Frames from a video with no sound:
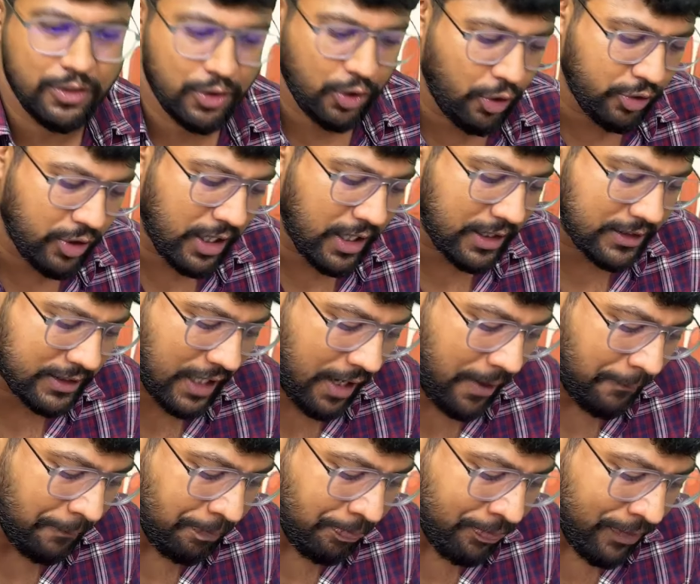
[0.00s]
So there is a
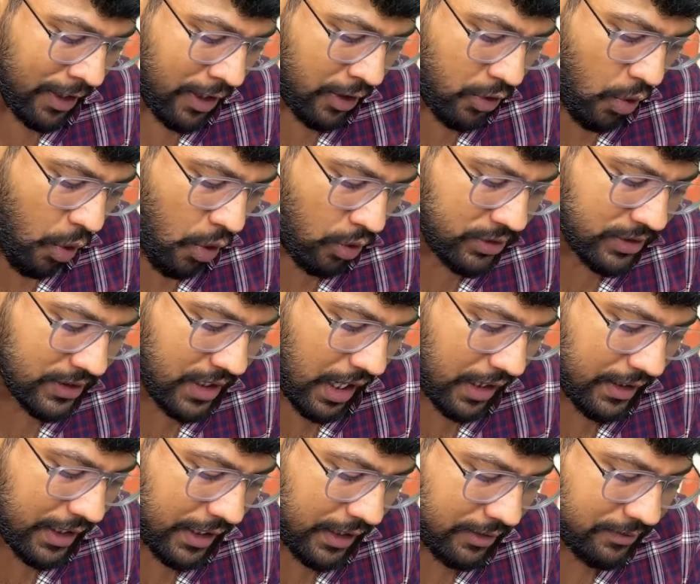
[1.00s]
cross
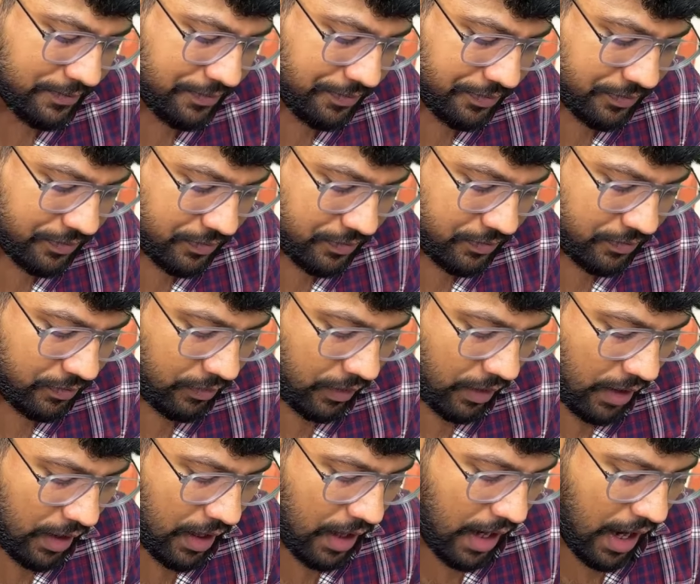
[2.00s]
cutting
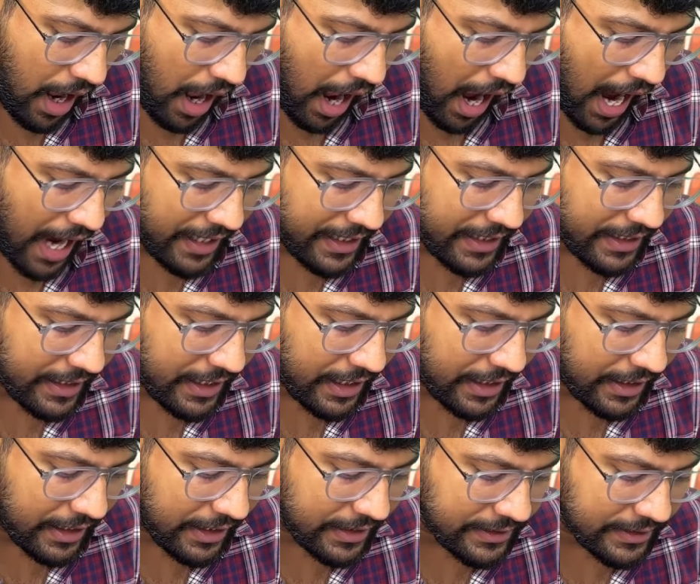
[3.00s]

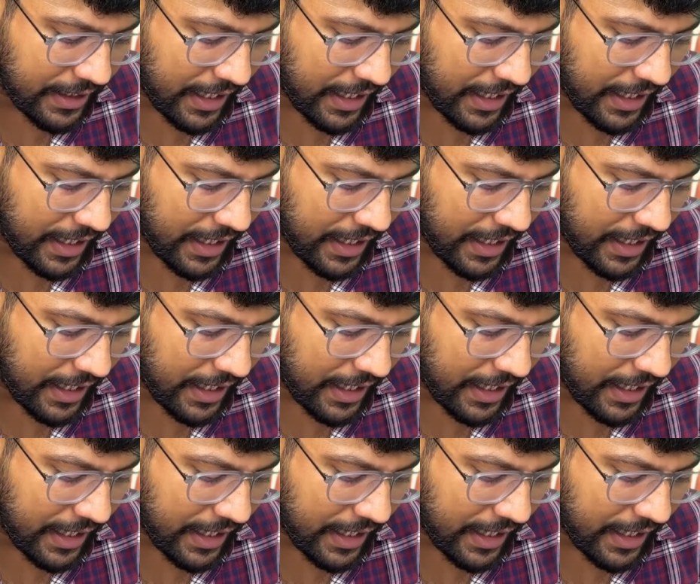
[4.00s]
identities